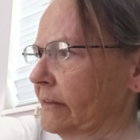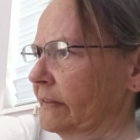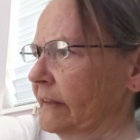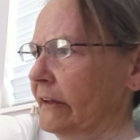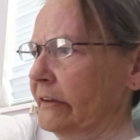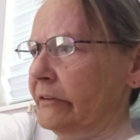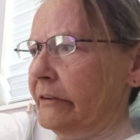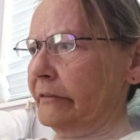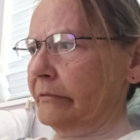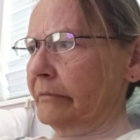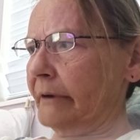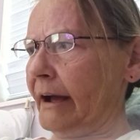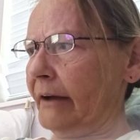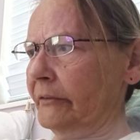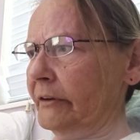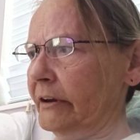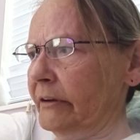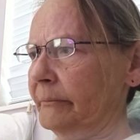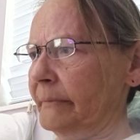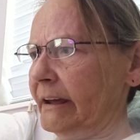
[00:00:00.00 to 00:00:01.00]
They
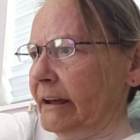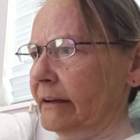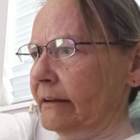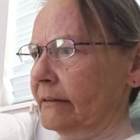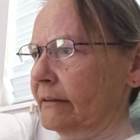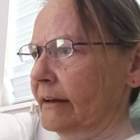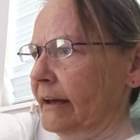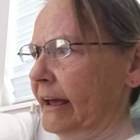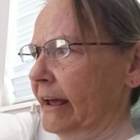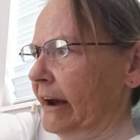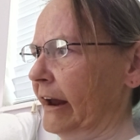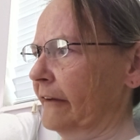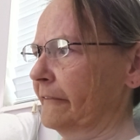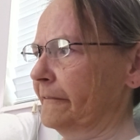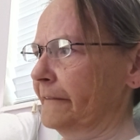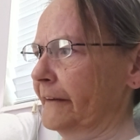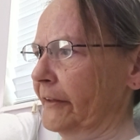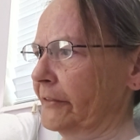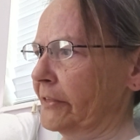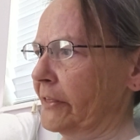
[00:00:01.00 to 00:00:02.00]
surrounded me, and I
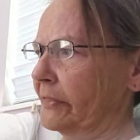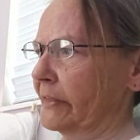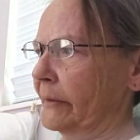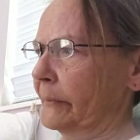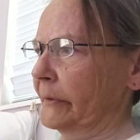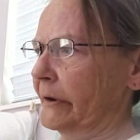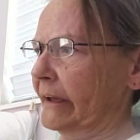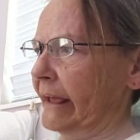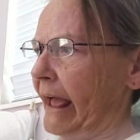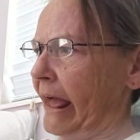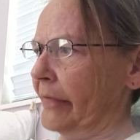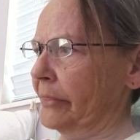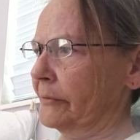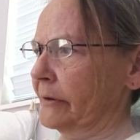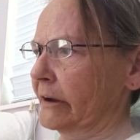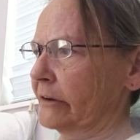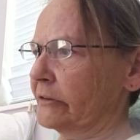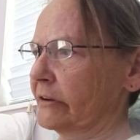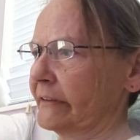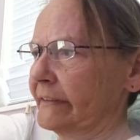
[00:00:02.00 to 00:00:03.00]
felt that they were
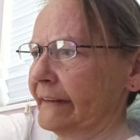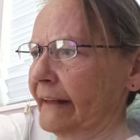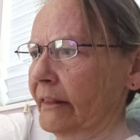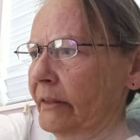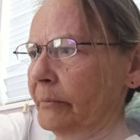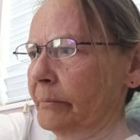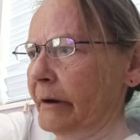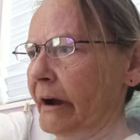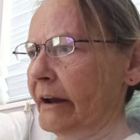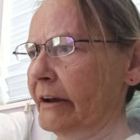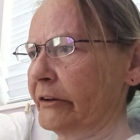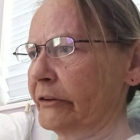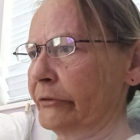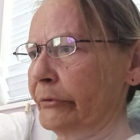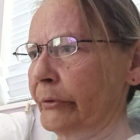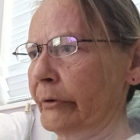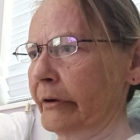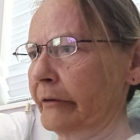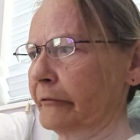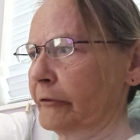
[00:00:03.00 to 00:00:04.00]
gathering to celebrate a
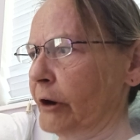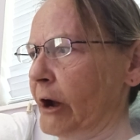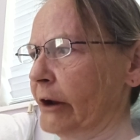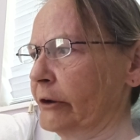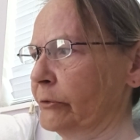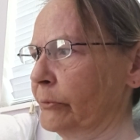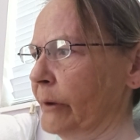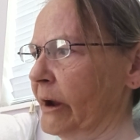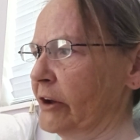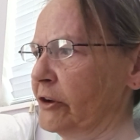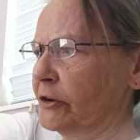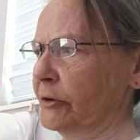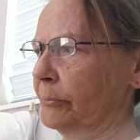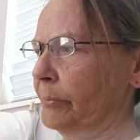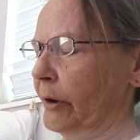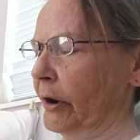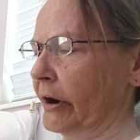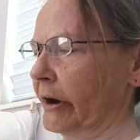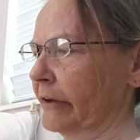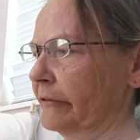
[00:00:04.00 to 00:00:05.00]
sort of graduation
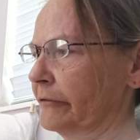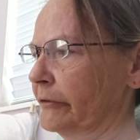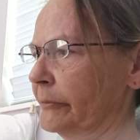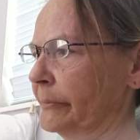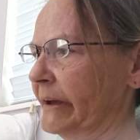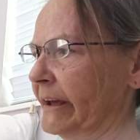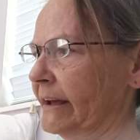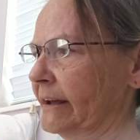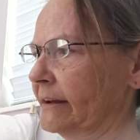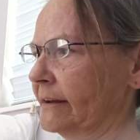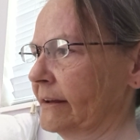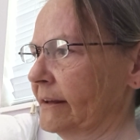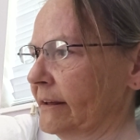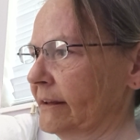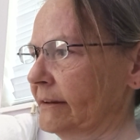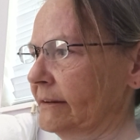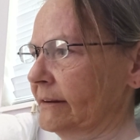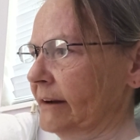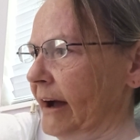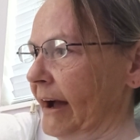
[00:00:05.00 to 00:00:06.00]
party for me.
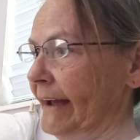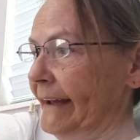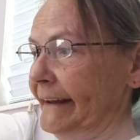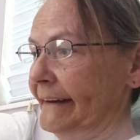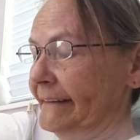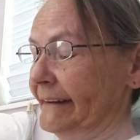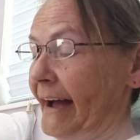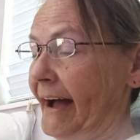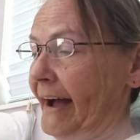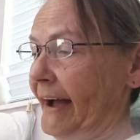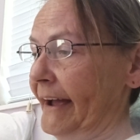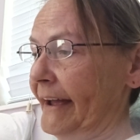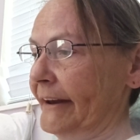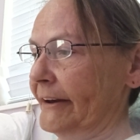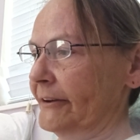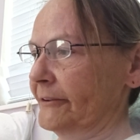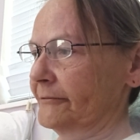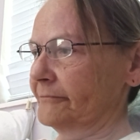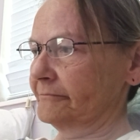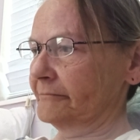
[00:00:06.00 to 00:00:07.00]
I had
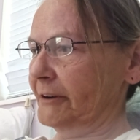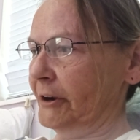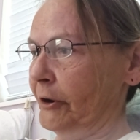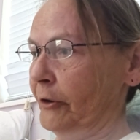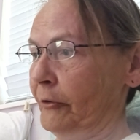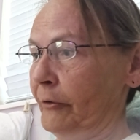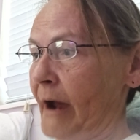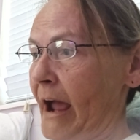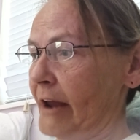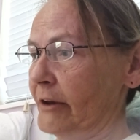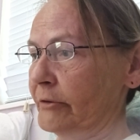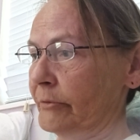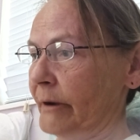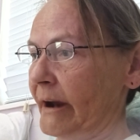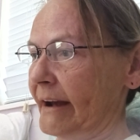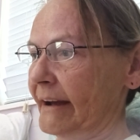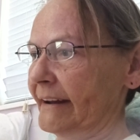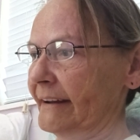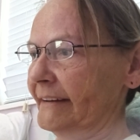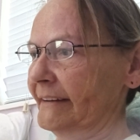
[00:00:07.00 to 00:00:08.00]
died, or
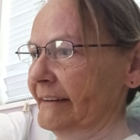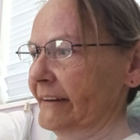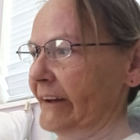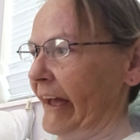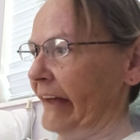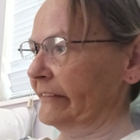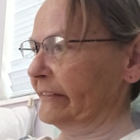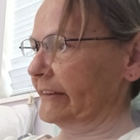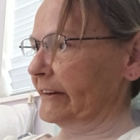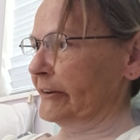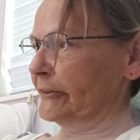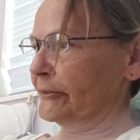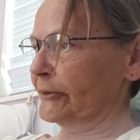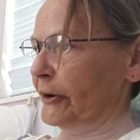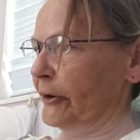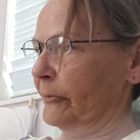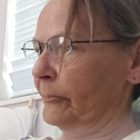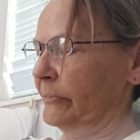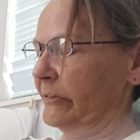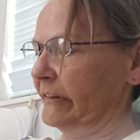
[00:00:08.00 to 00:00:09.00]
graduated, as their
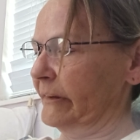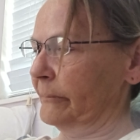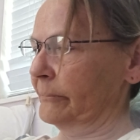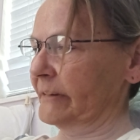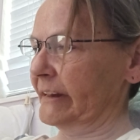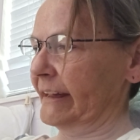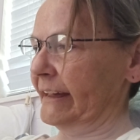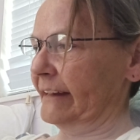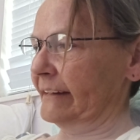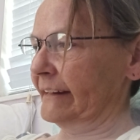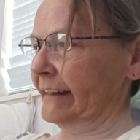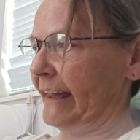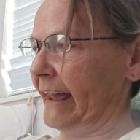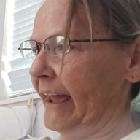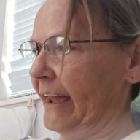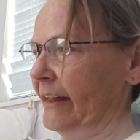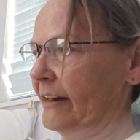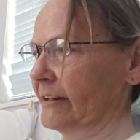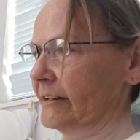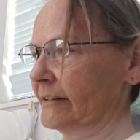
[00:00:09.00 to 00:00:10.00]
term seemed to
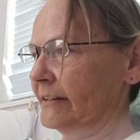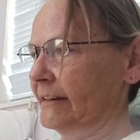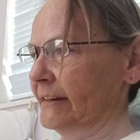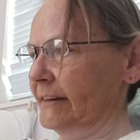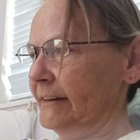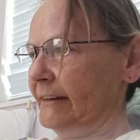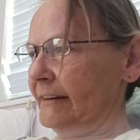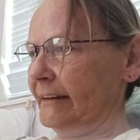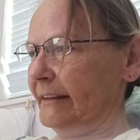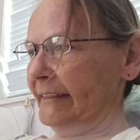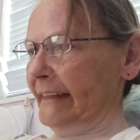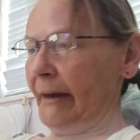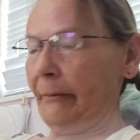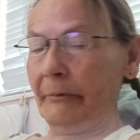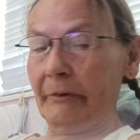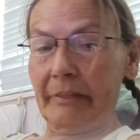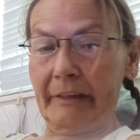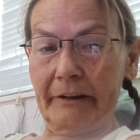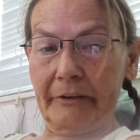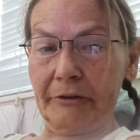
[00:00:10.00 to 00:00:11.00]
indicate, and they
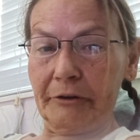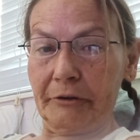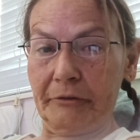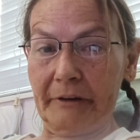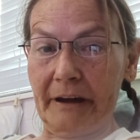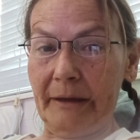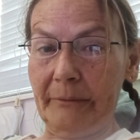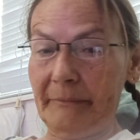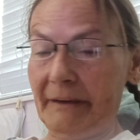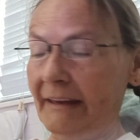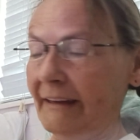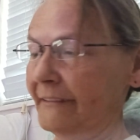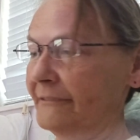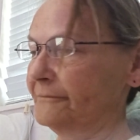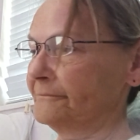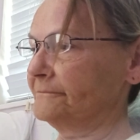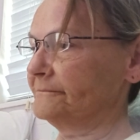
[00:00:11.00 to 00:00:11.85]
were there to greet me.